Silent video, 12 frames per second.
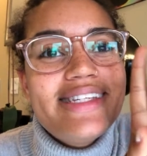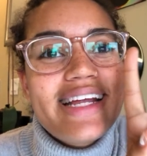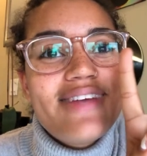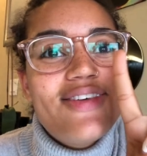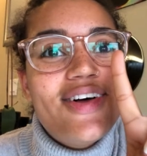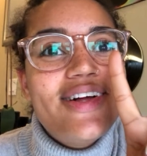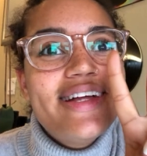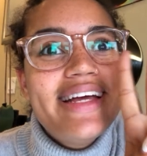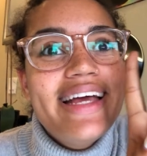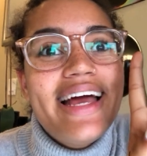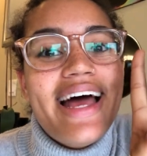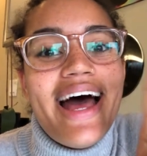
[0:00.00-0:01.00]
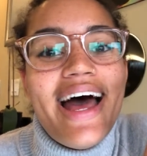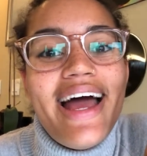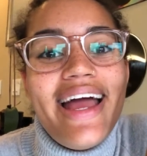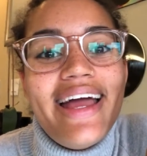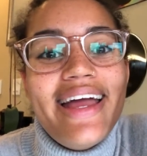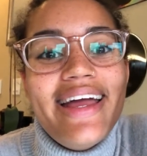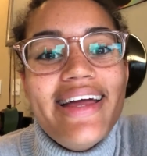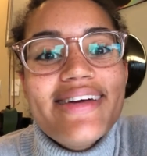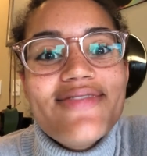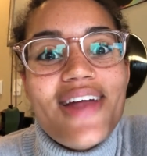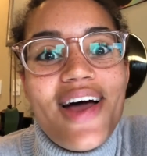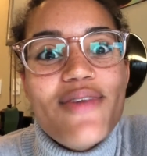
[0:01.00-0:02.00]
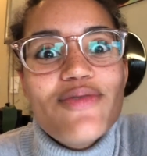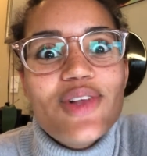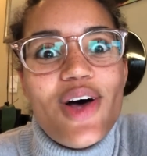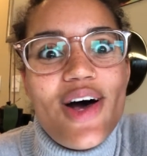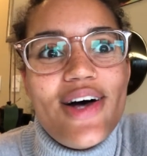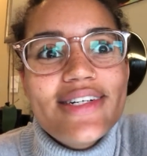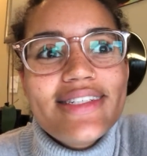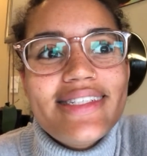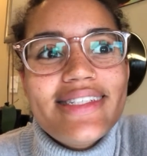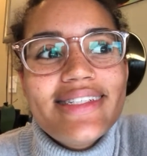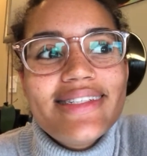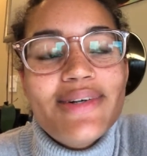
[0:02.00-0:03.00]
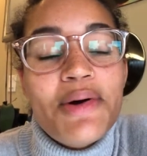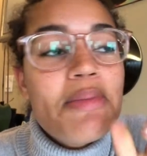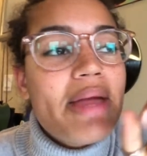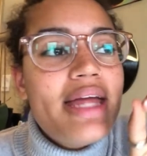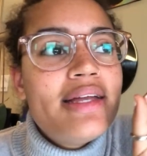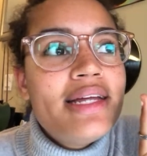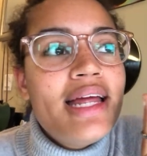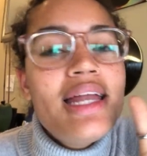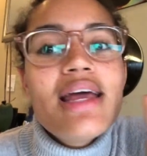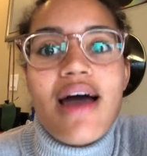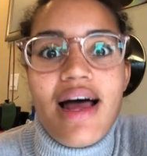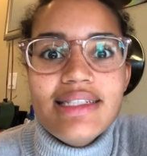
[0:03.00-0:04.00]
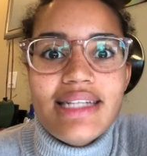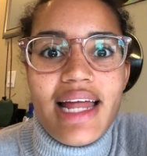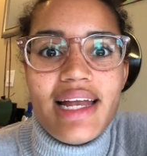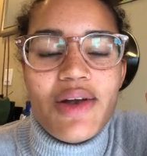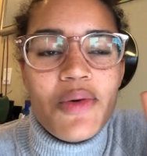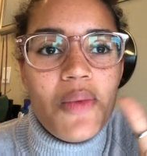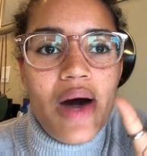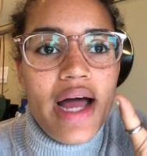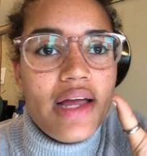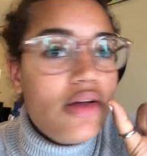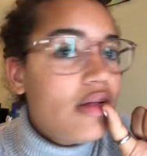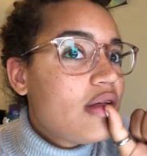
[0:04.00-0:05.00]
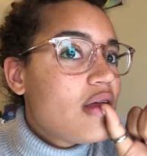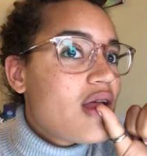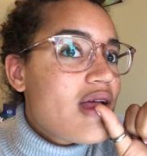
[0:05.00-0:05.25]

Second of all, I have not vlogged or made any content in a while.